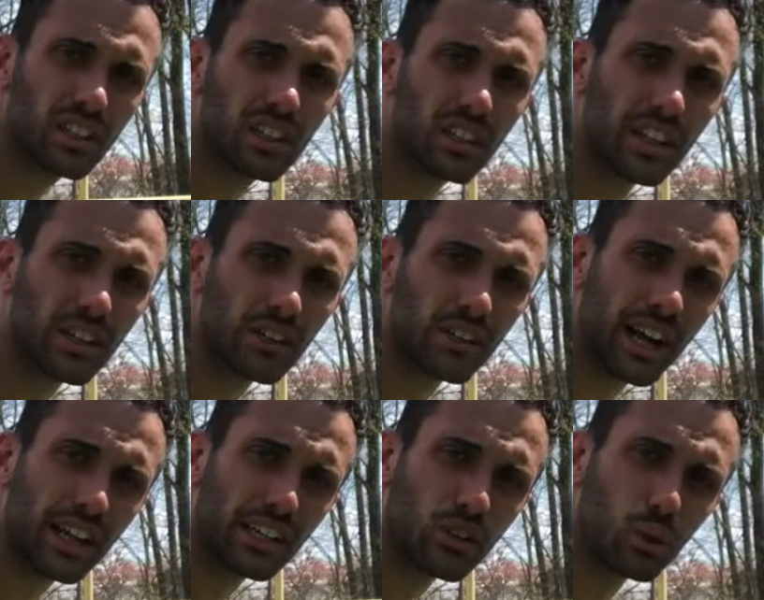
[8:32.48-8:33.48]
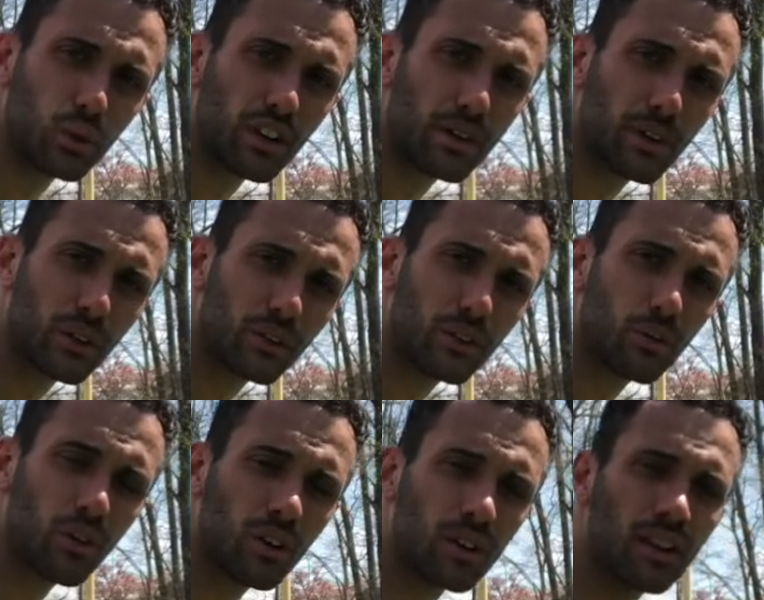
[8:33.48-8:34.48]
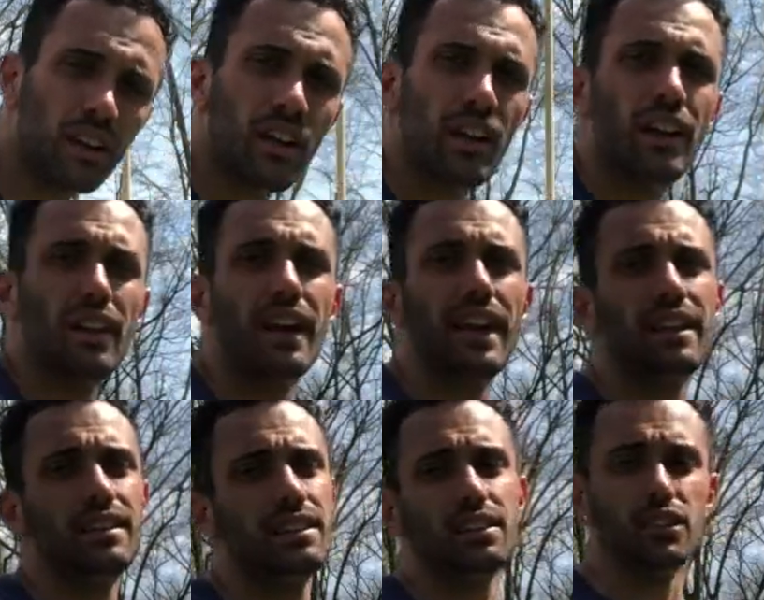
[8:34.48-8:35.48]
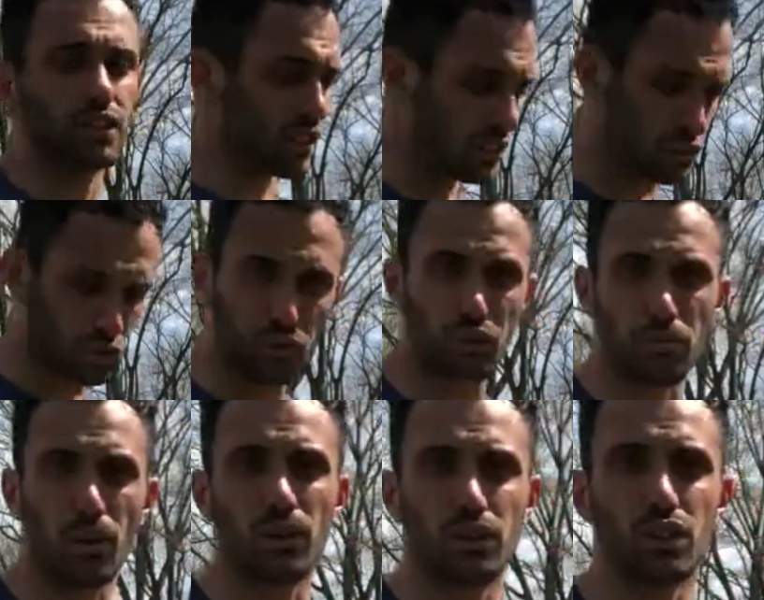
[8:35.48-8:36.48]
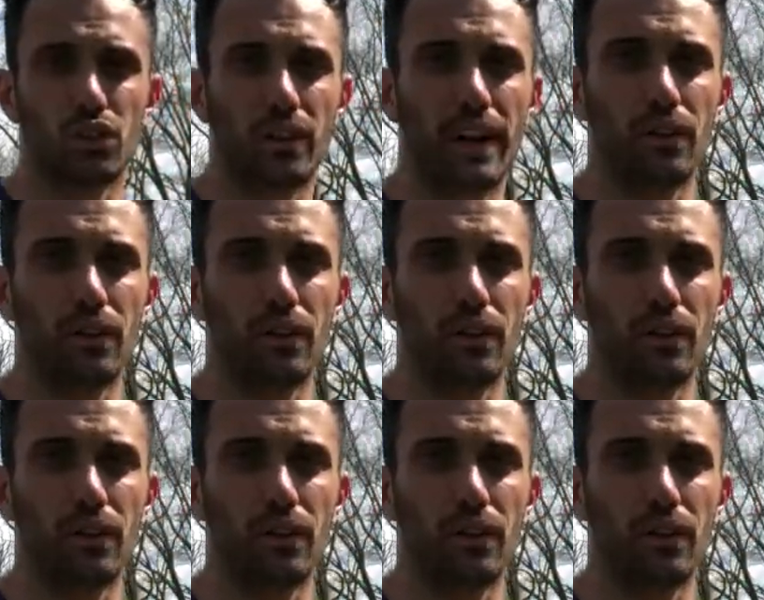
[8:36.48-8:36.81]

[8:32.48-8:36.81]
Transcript: like your 90-year-old grandmother you are, then you're gonna drill the ball into the ground.